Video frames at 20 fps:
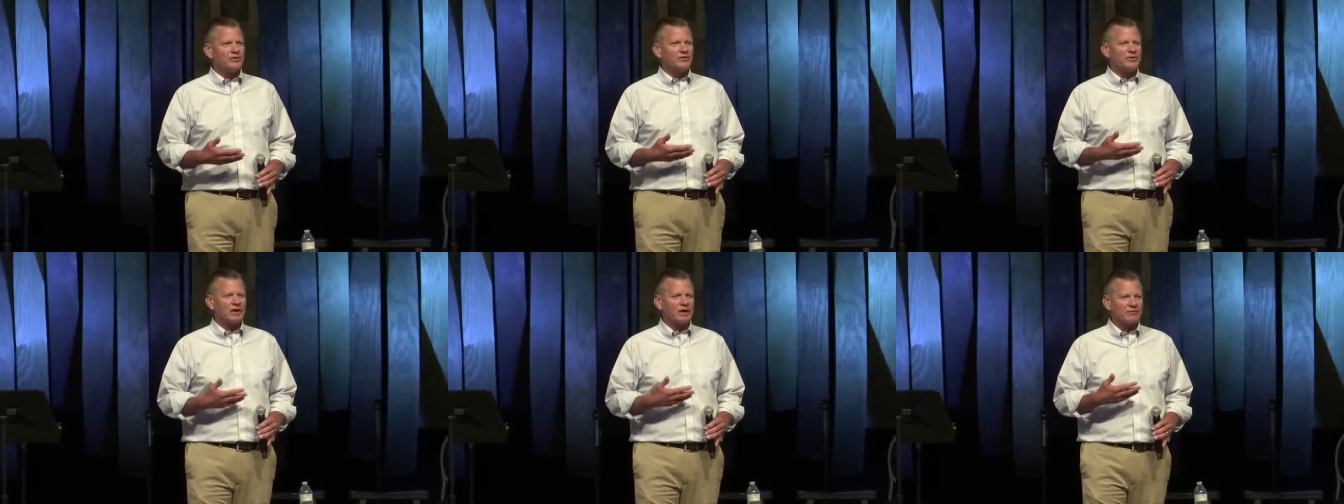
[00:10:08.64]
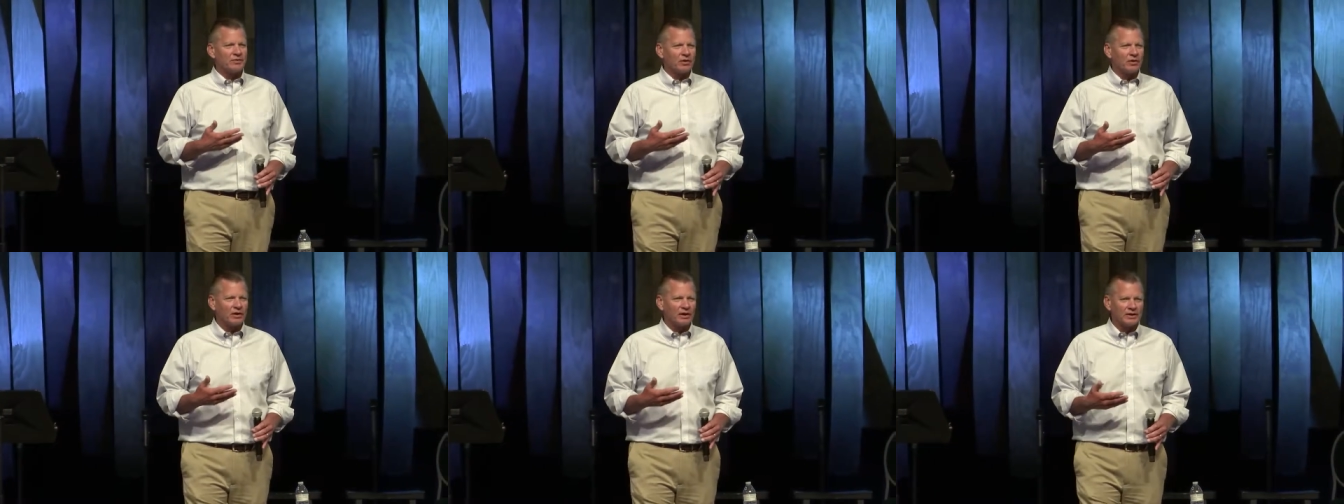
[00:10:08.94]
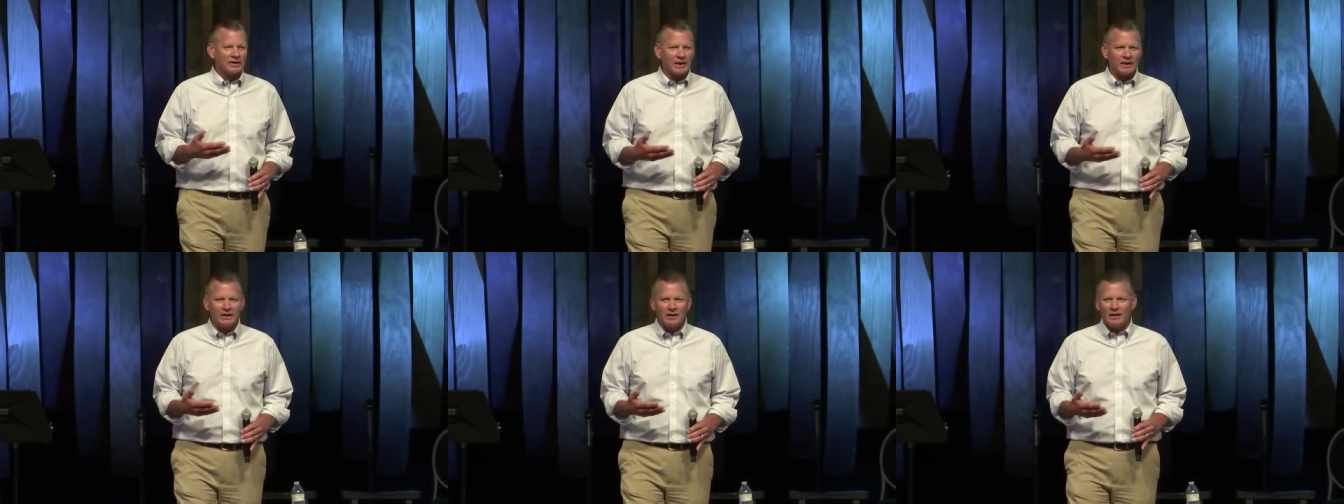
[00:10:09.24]
call like that,
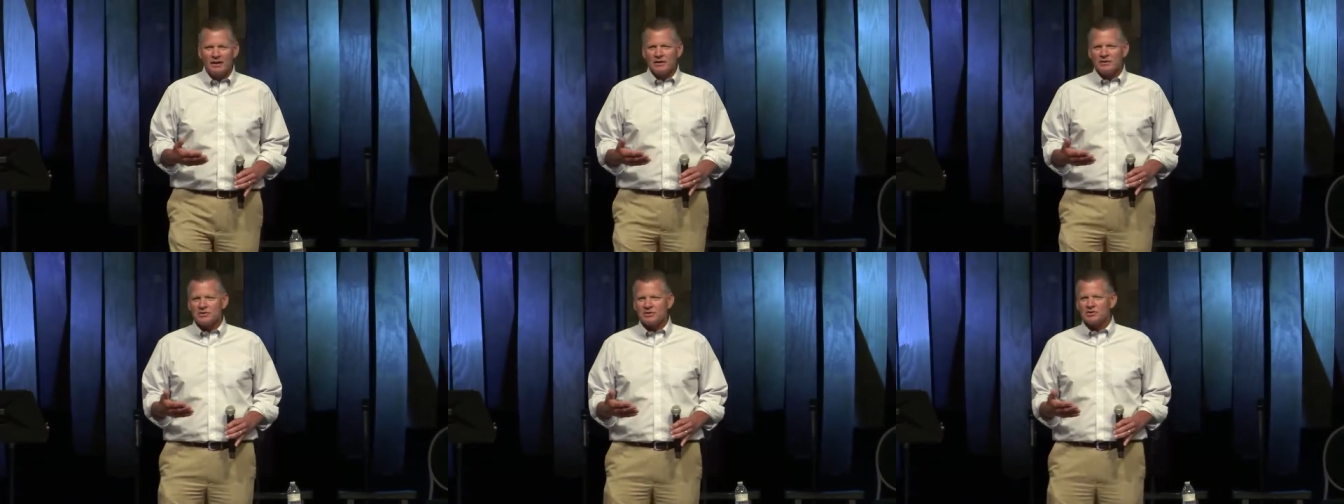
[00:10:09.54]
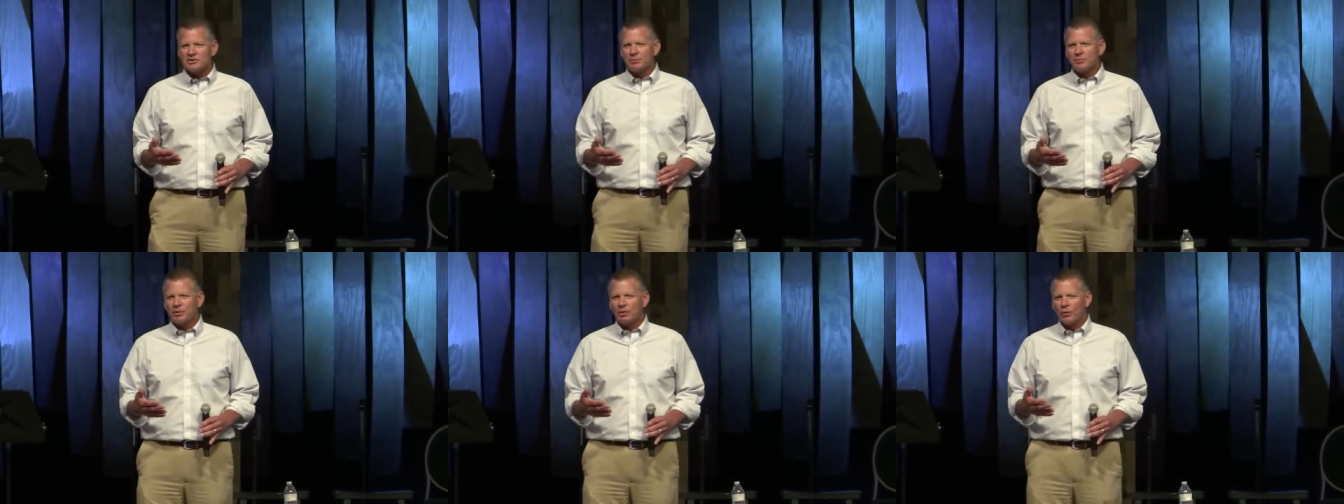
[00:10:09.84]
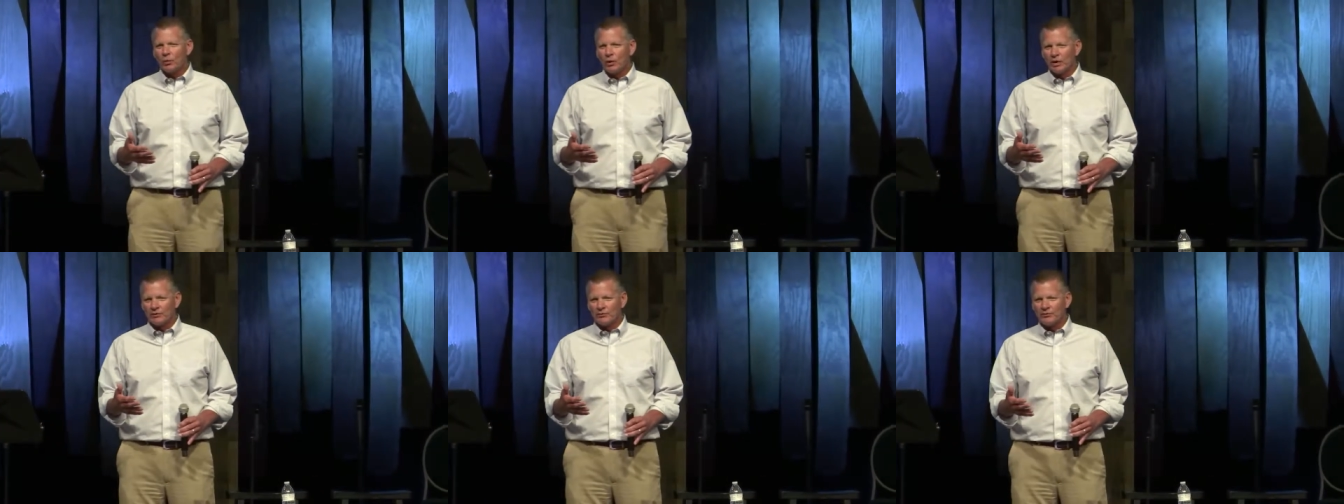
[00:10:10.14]
just to put one
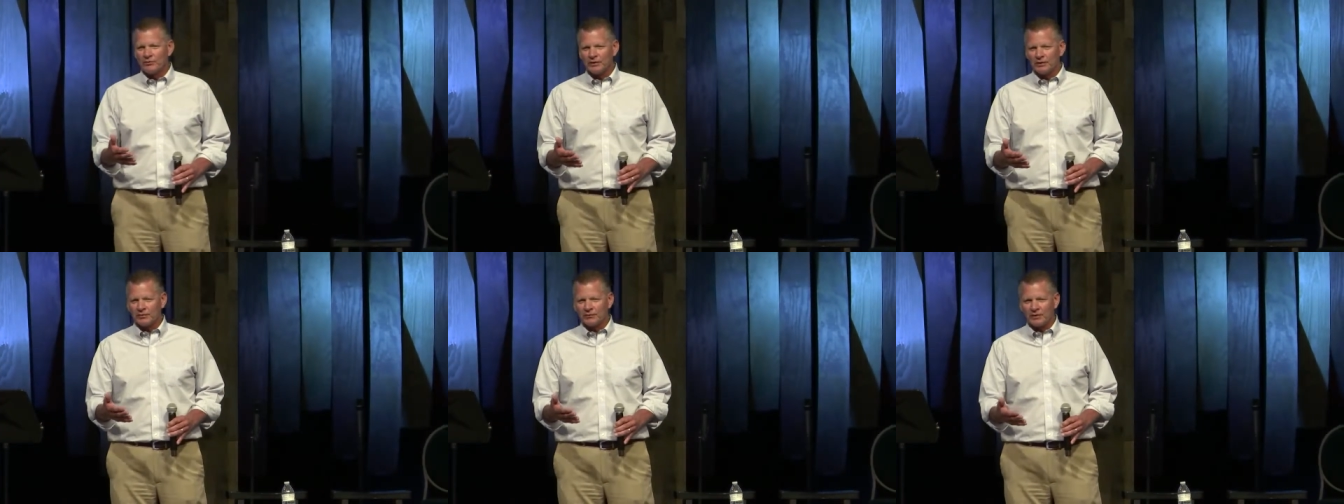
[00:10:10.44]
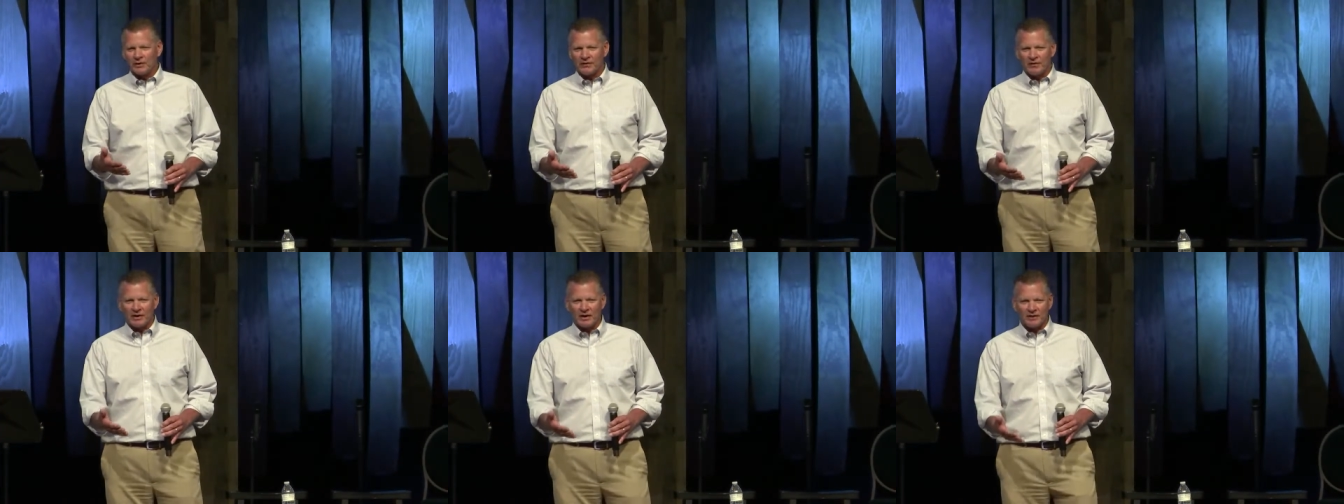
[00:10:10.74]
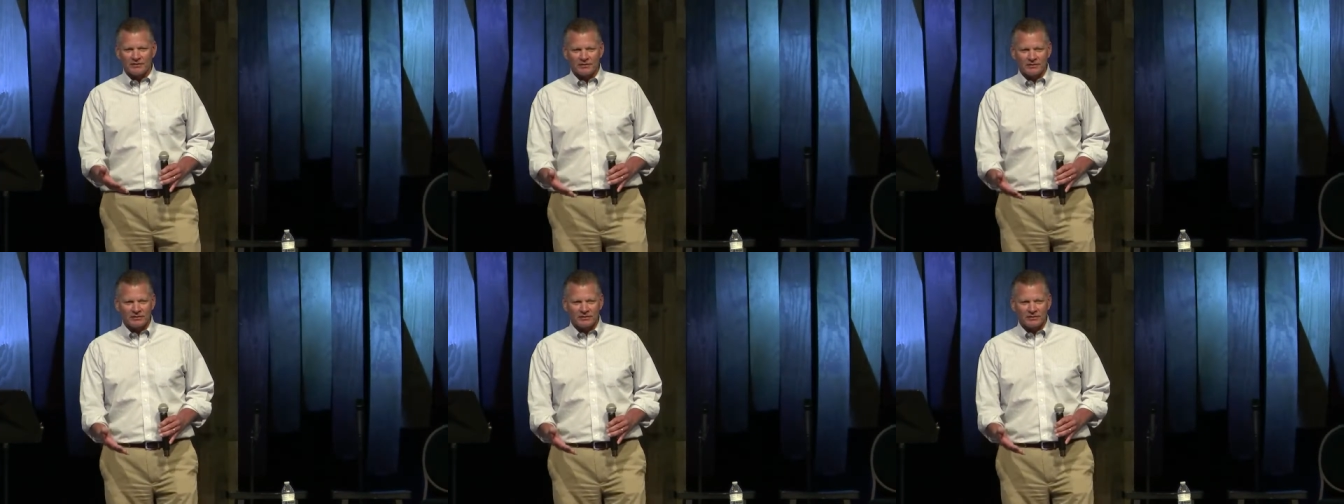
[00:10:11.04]
foot in front of the other.